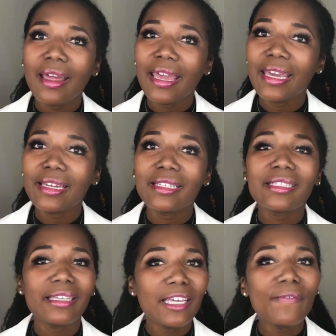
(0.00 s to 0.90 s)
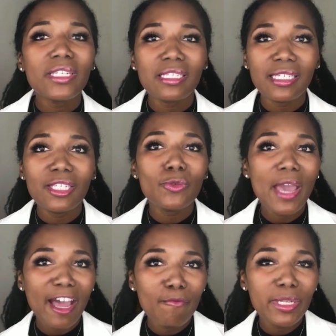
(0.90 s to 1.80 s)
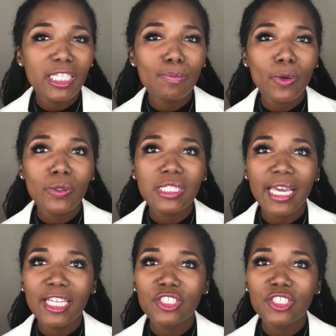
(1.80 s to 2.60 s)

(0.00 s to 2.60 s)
And if indeed you have been exposed to